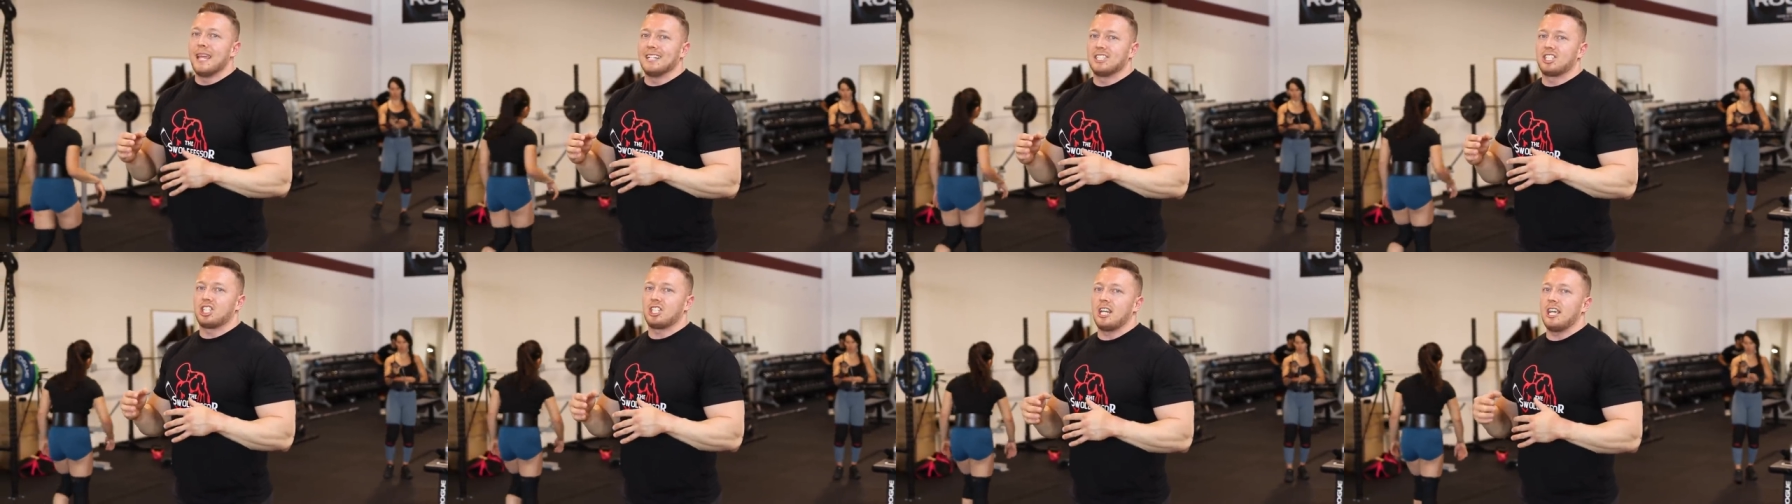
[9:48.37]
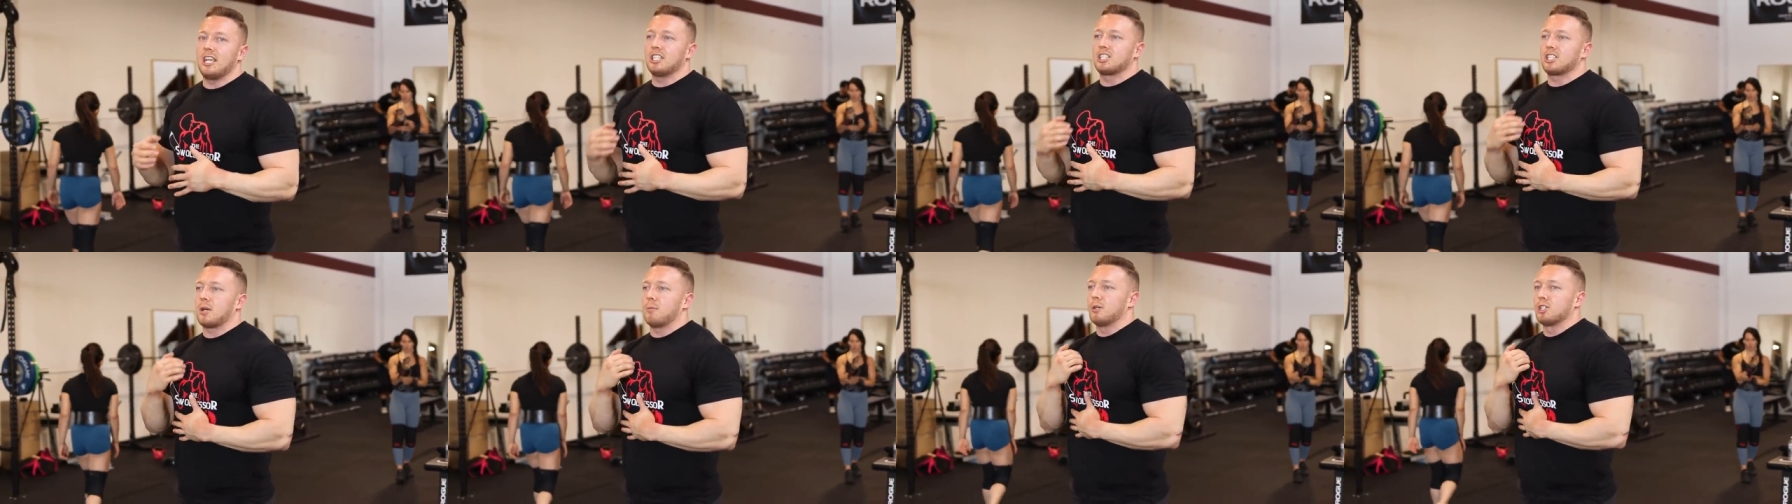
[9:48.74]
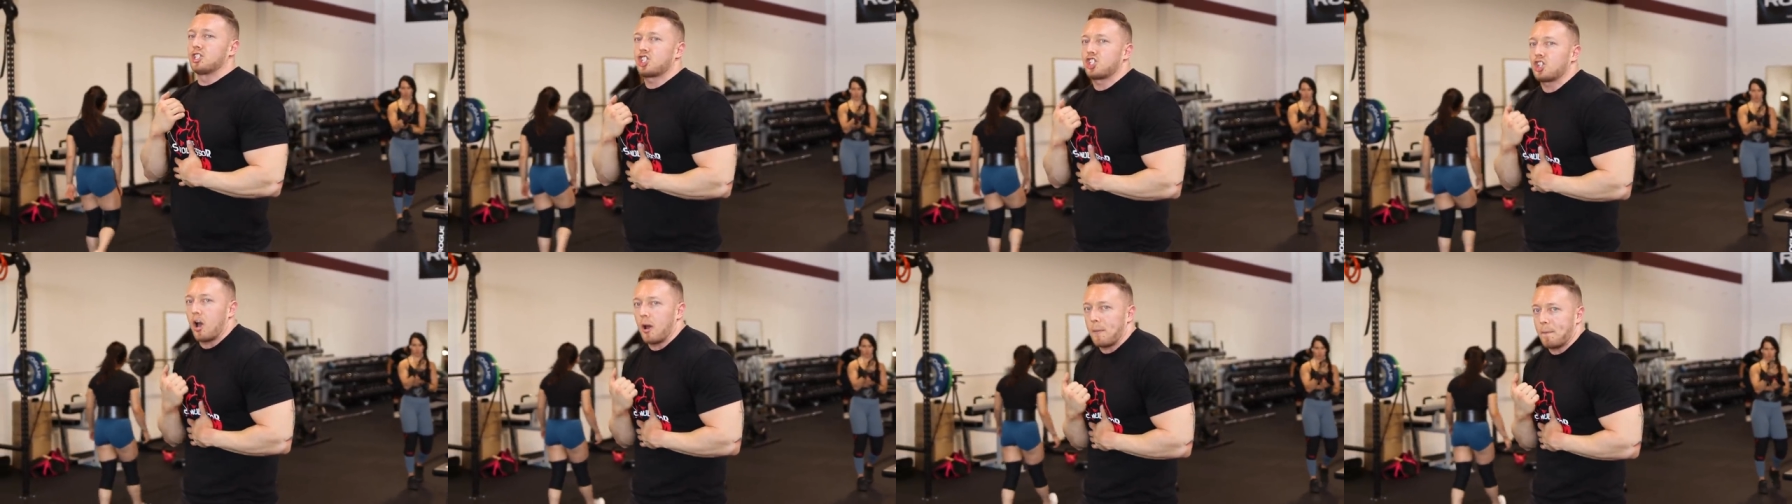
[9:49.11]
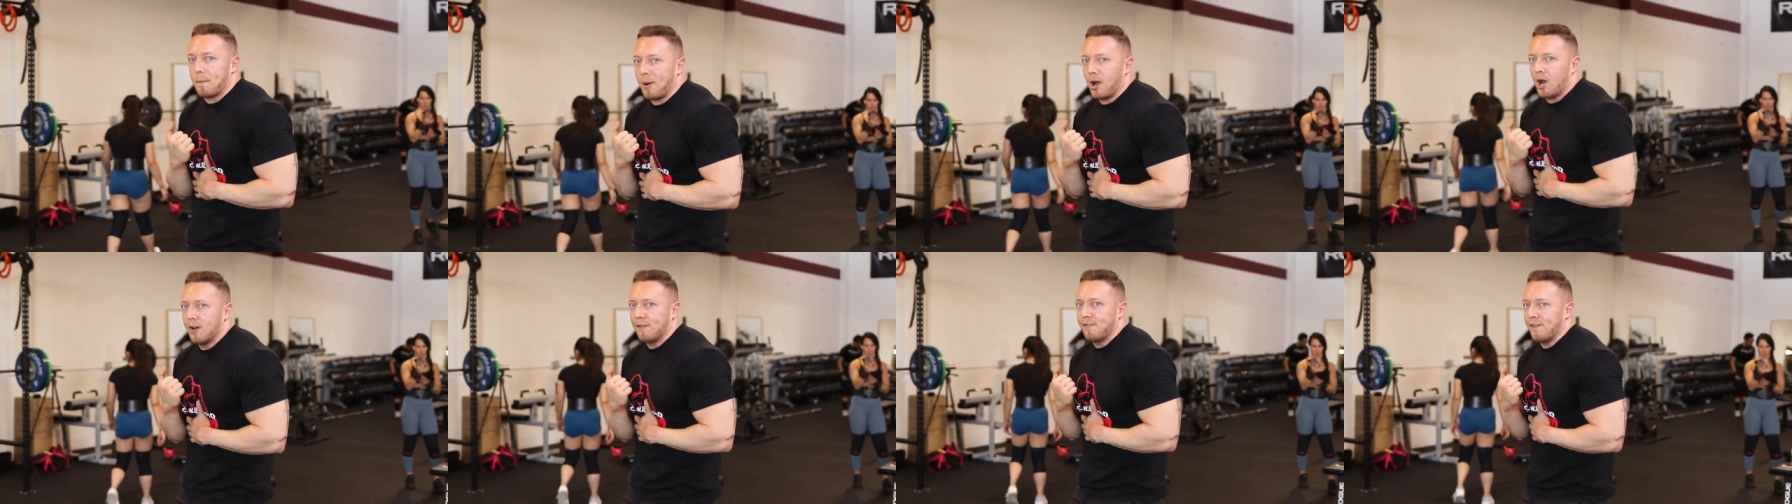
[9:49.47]
than seeing someone start
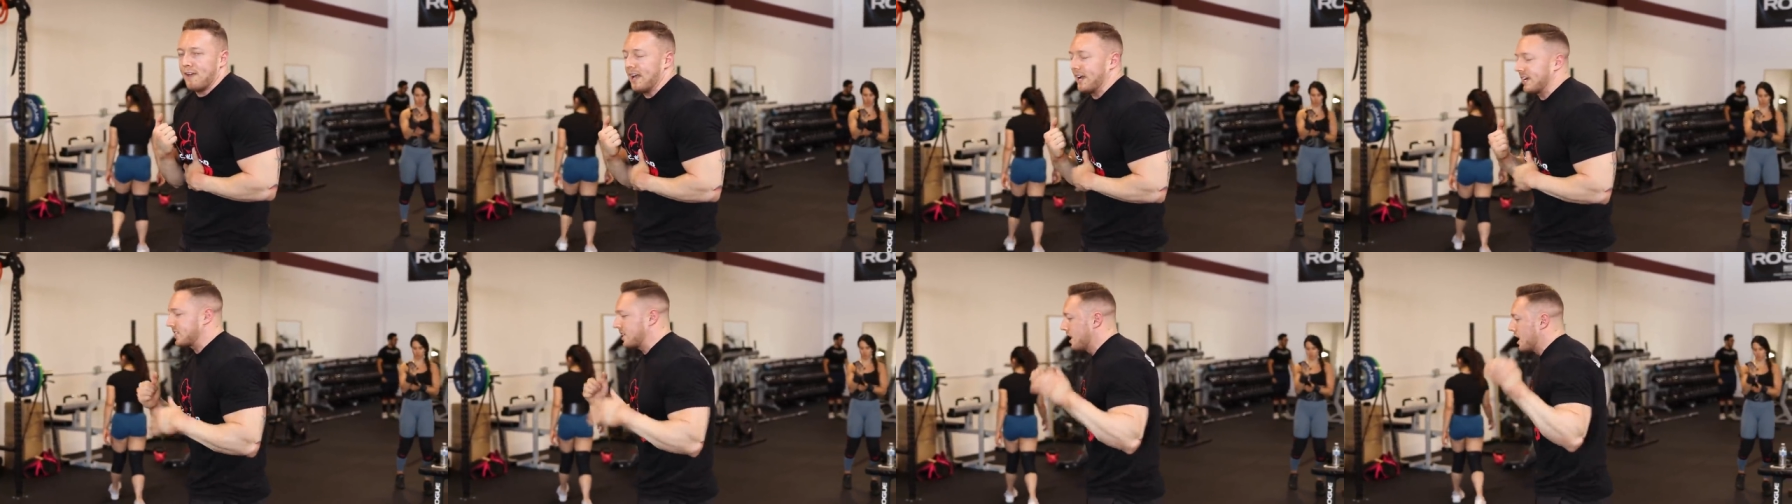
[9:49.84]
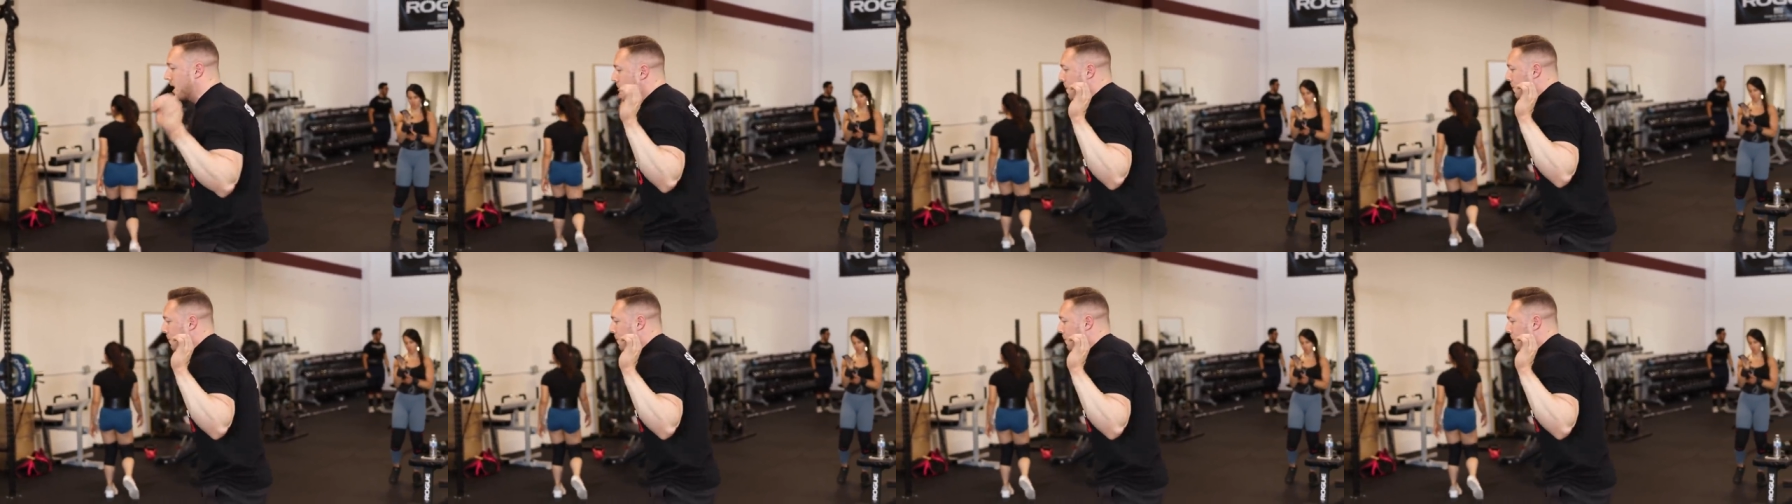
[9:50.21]
perfect